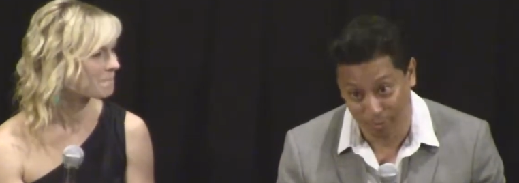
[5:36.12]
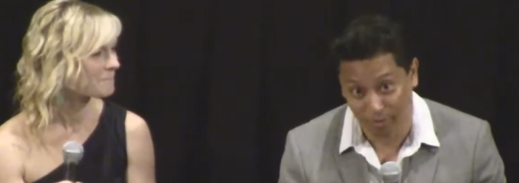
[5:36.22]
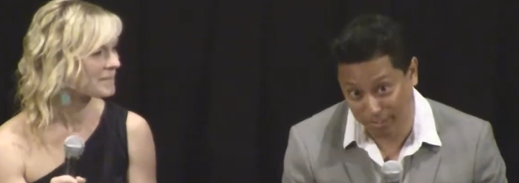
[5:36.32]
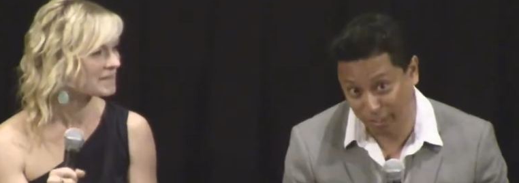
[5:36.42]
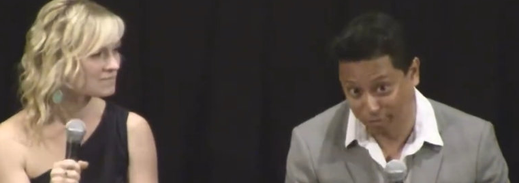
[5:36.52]
Speaker 1: It
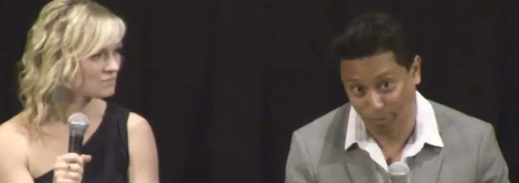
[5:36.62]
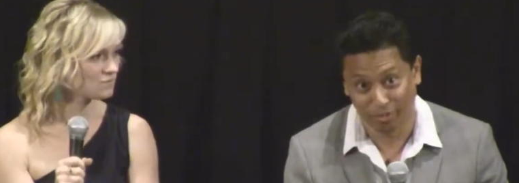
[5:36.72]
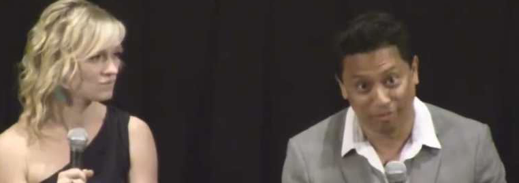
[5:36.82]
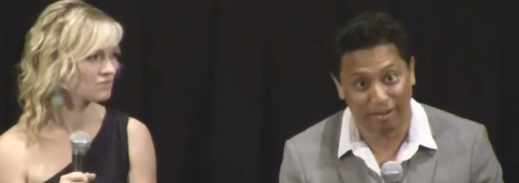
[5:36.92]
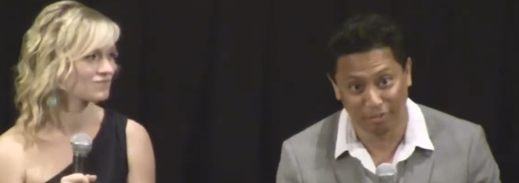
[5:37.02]
really is
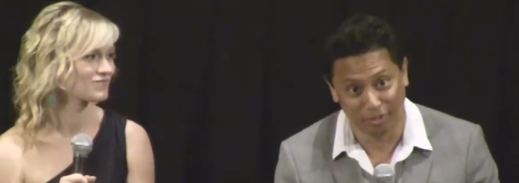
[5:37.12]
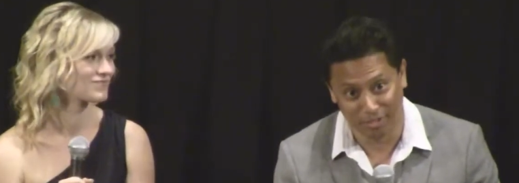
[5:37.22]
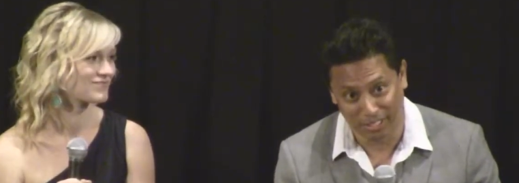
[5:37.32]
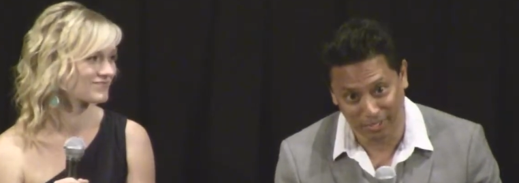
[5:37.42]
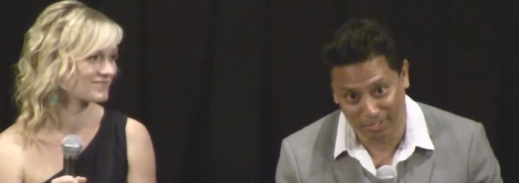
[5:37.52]
45
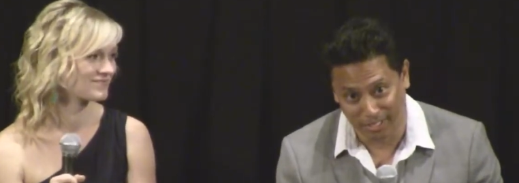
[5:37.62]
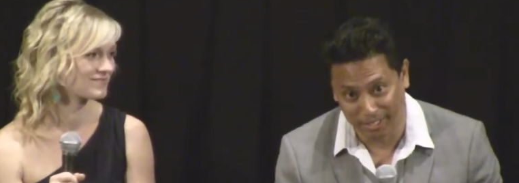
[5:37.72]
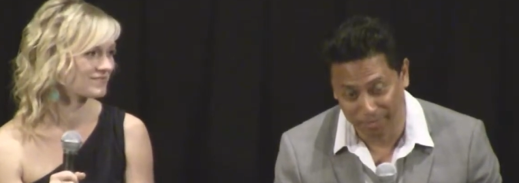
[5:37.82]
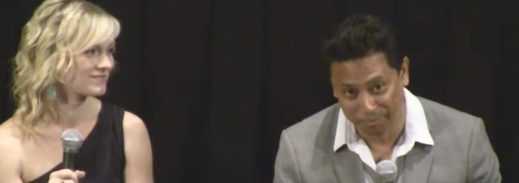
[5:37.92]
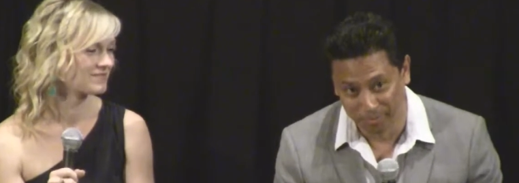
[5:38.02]
degrees
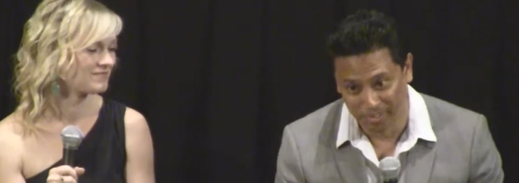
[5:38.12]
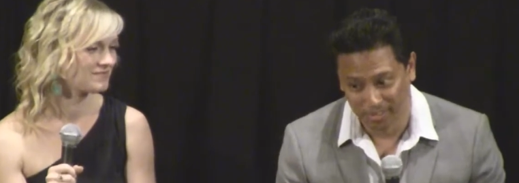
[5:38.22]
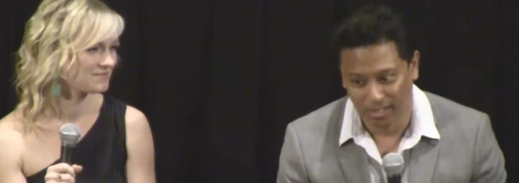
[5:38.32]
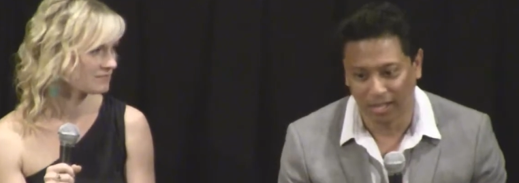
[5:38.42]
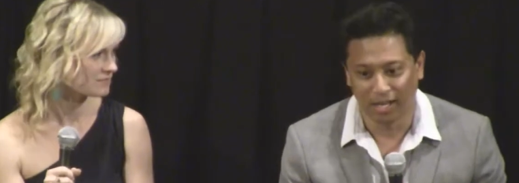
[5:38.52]
outside.
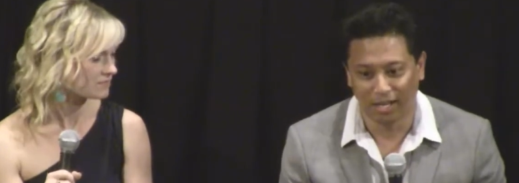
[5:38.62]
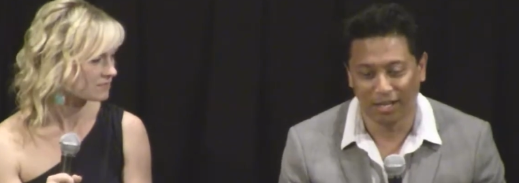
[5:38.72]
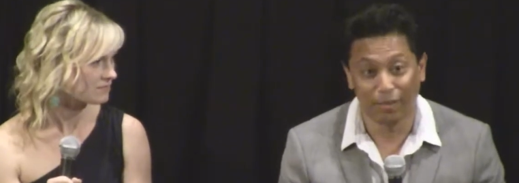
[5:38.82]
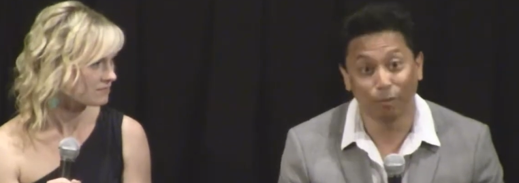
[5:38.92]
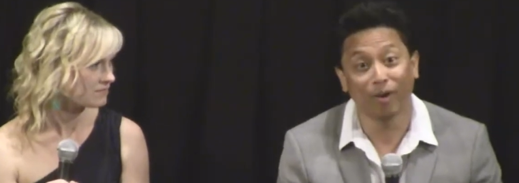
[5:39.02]
Uh,
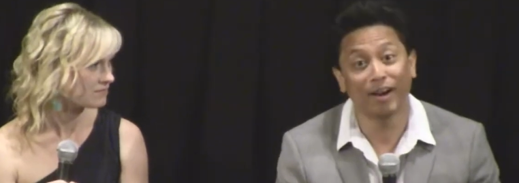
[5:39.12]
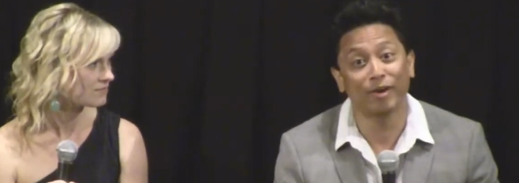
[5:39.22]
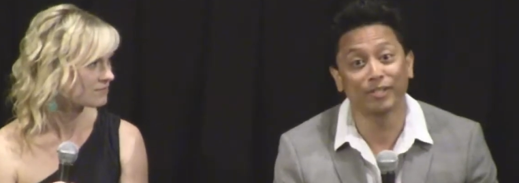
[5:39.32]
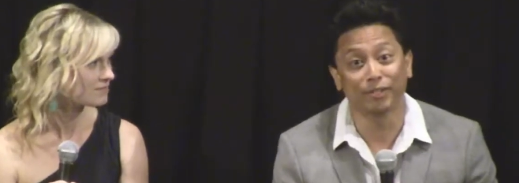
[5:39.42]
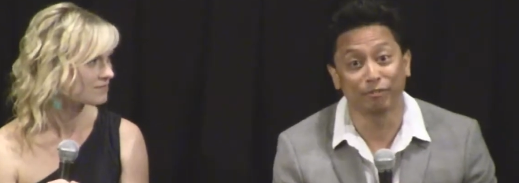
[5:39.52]
the
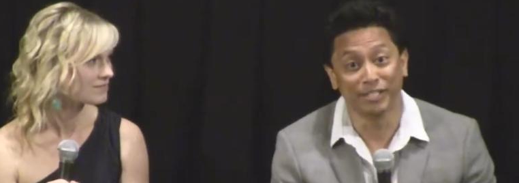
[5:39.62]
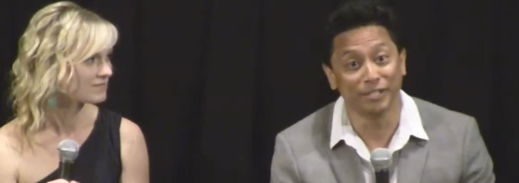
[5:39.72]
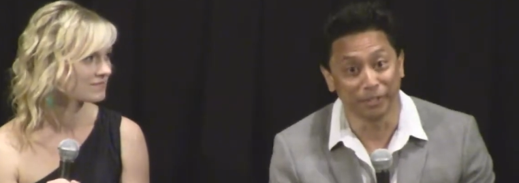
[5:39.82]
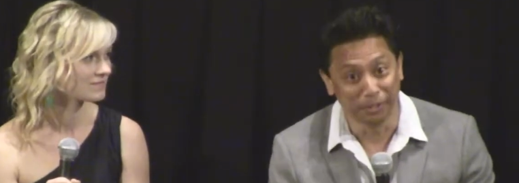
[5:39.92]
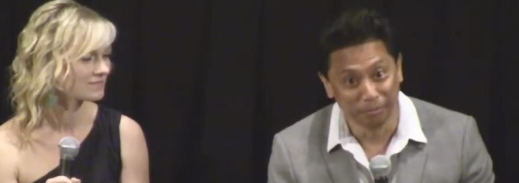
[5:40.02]
warehouse is a
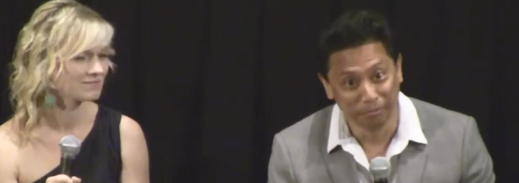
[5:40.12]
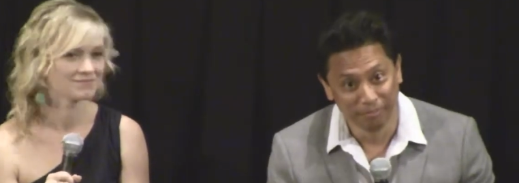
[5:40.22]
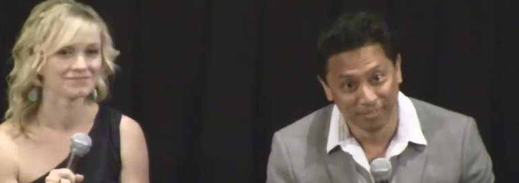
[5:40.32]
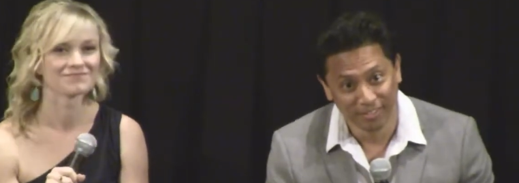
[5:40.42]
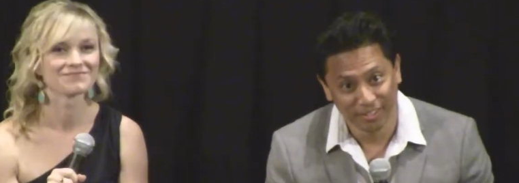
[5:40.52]
freezer,
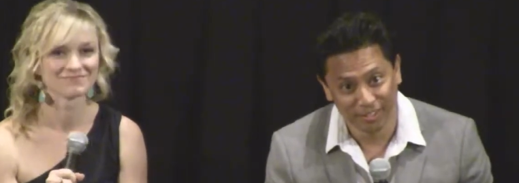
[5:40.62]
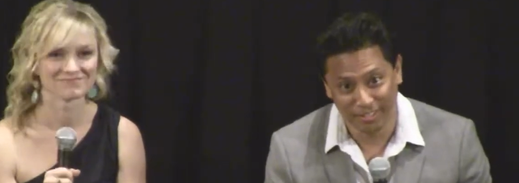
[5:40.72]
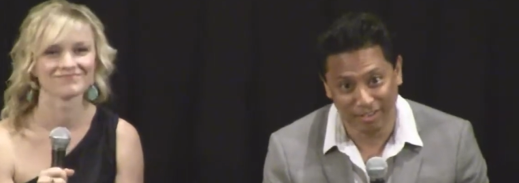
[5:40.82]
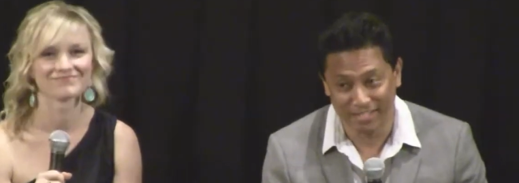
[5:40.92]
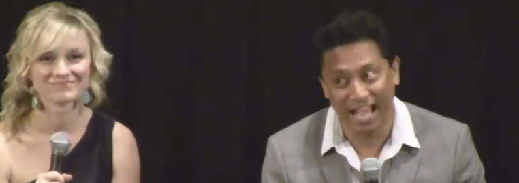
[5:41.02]
so
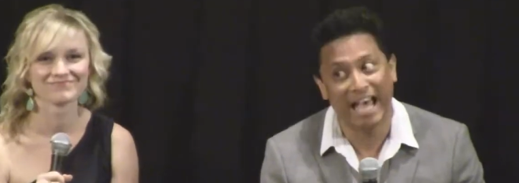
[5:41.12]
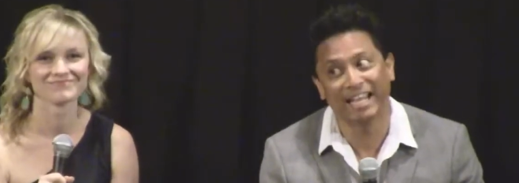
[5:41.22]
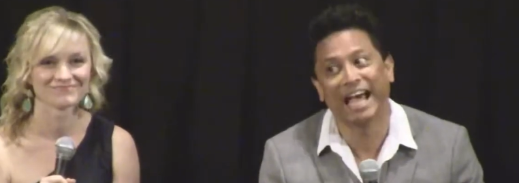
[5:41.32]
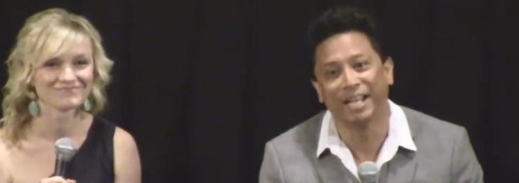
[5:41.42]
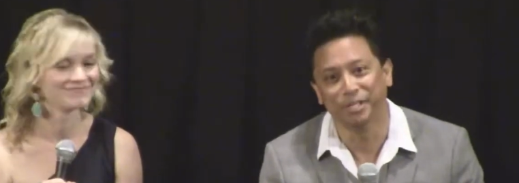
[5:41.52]
you have to
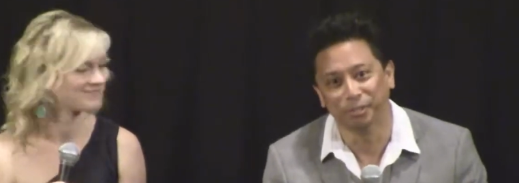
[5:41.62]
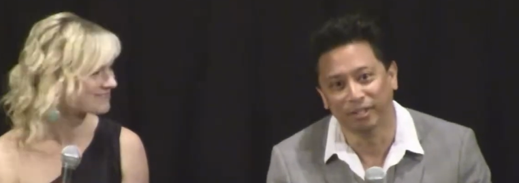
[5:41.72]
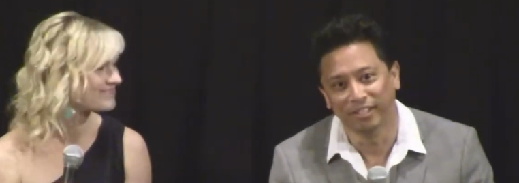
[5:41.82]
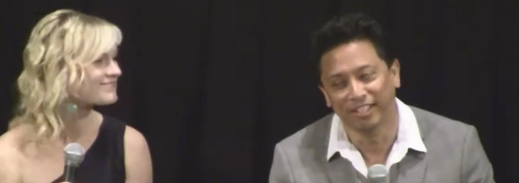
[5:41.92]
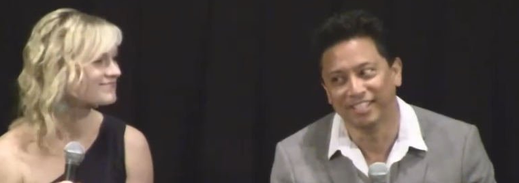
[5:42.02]
add that to
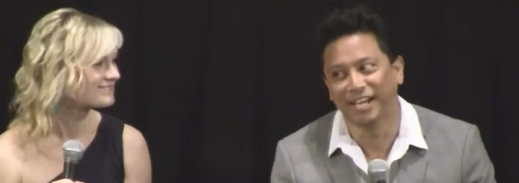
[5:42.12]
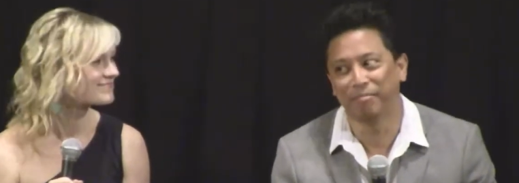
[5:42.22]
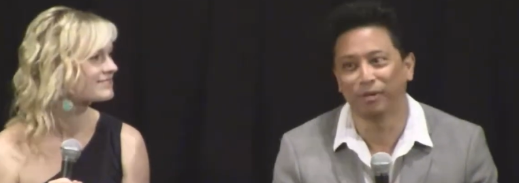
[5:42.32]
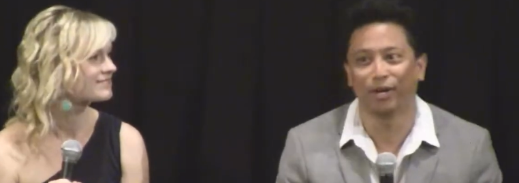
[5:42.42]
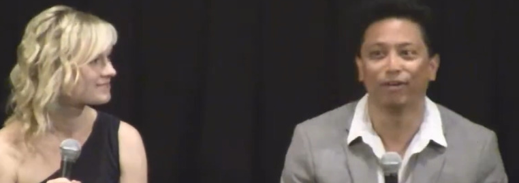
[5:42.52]
it. And to
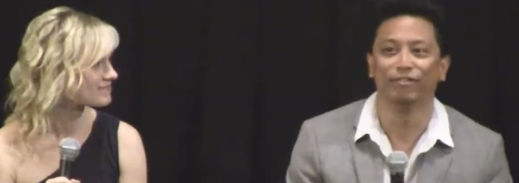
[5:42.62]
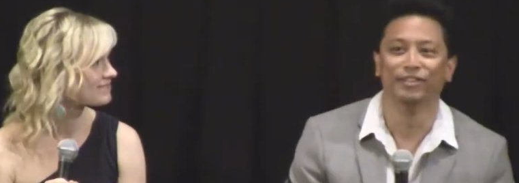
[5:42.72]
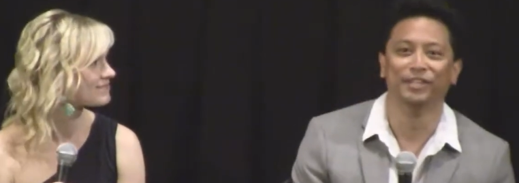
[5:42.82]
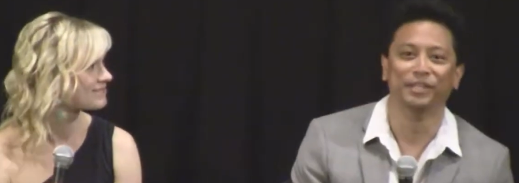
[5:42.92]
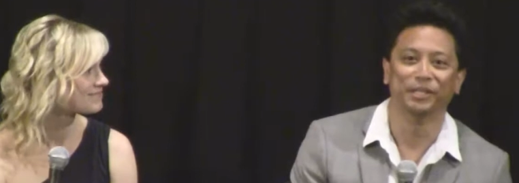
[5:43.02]
top it off,
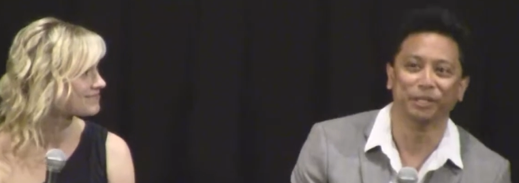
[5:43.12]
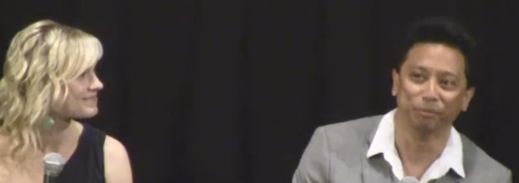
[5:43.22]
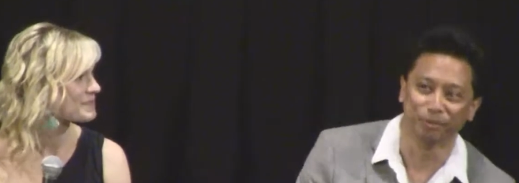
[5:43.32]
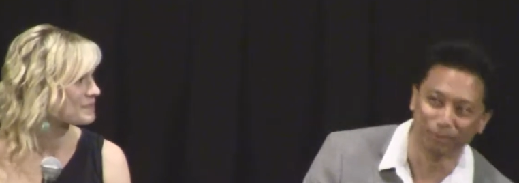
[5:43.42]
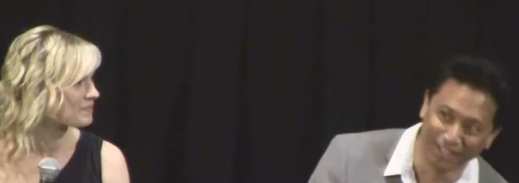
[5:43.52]

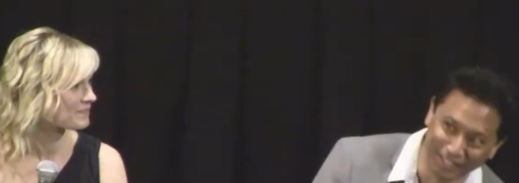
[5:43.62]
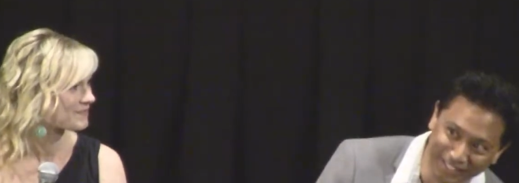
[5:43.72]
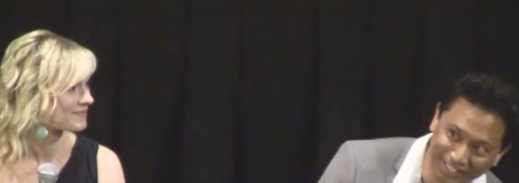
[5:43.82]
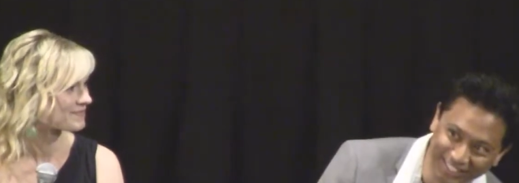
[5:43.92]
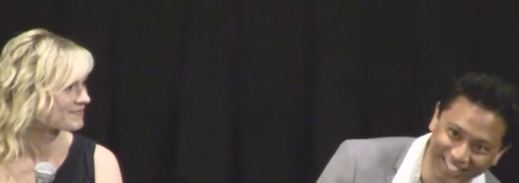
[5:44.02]
it was raining.